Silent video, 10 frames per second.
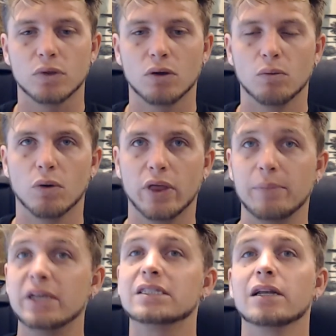Well, that
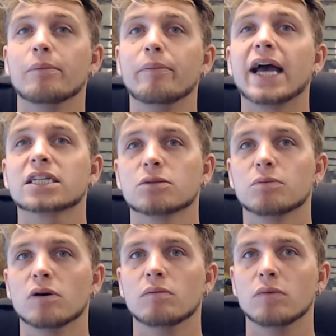means at a
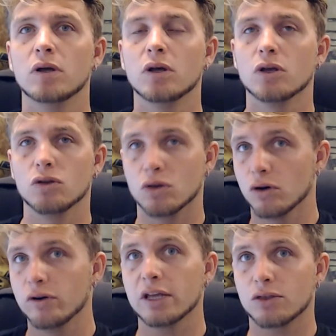maximum, you can only
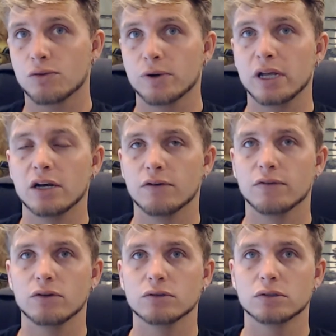get 3
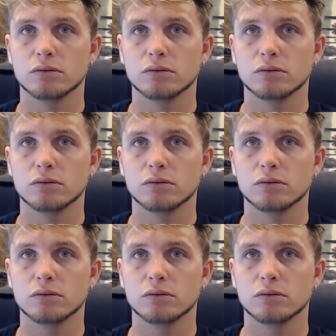interviews,